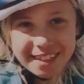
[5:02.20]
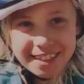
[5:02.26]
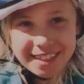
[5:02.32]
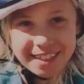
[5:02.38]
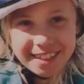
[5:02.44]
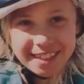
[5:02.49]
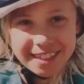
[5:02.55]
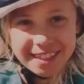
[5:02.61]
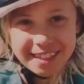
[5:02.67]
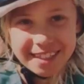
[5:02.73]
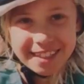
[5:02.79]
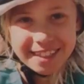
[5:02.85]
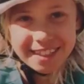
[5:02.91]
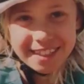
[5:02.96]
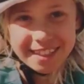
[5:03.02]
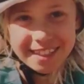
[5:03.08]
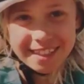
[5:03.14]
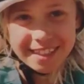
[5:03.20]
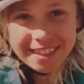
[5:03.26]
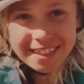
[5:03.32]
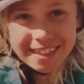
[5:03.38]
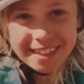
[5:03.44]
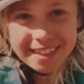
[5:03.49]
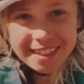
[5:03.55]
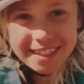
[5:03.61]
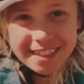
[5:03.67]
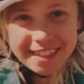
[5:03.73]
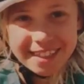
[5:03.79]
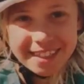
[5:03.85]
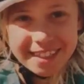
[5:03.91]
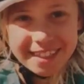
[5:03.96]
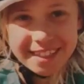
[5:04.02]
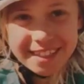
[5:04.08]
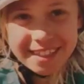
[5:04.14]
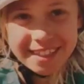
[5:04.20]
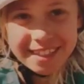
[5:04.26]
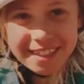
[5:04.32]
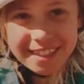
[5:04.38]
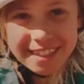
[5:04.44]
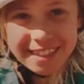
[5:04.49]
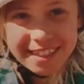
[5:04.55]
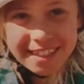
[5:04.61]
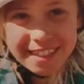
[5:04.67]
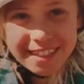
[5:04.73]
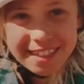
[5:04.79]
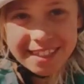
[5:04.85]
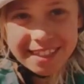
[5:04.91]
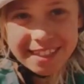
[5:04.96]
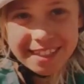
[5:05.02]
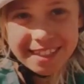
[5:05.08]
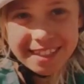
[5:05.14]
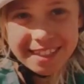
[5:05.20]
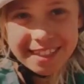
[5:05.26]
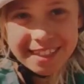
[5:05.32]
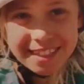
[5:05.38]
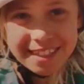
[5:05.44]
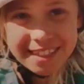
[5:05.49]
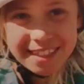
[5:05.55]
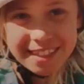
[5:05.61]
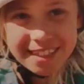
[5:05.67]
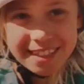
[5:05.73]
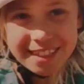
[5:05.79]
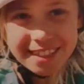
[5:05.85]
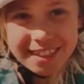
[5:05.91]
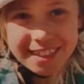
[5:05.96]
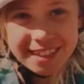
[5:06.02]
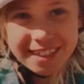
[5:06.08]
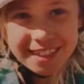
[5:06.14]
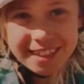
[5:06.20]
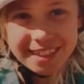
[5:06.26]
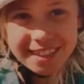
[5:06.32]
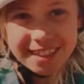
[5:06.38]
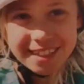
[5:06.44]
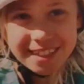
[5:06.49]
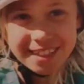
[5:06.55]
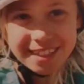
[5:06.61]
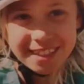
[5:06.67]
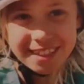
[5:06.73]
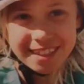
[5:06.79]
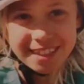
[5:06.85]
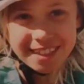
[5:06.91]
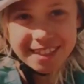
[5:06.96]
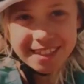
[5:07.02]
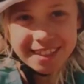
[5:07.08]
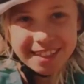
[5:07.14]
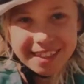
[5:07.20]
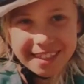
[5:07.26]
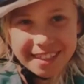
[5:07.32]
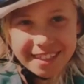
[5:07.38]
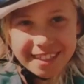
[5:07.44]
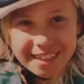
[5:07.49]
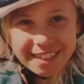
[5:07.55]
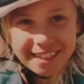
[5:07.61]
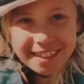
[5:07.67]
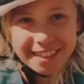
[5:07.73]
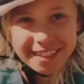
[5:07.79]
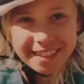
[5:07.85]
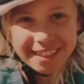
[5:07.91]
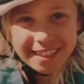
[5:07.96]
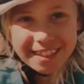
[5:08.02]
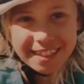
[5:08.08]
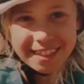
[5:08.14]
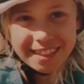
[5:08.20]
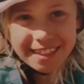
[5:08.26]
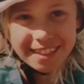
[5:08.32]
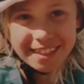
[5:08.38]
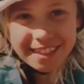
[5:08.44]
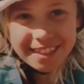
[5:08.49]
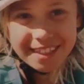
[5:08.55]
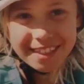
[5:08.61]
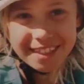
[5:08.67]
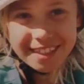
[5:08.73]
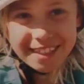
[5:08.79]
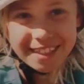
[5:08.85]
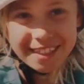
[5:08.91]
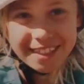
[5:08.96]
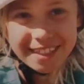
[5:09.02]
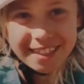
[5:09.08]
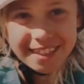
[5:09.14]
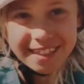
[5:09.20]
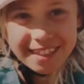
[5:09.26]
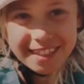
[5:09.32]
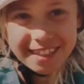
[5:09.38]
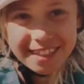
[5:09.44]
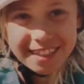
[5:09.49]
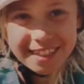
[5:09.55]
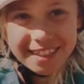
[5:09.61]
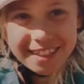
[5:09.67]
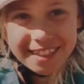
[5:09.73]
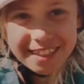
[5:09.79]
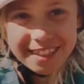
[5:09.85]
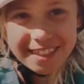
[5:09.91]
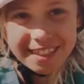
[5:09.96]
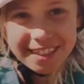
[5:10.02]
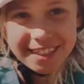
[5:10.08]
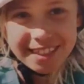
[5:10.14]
This person isn't speaking.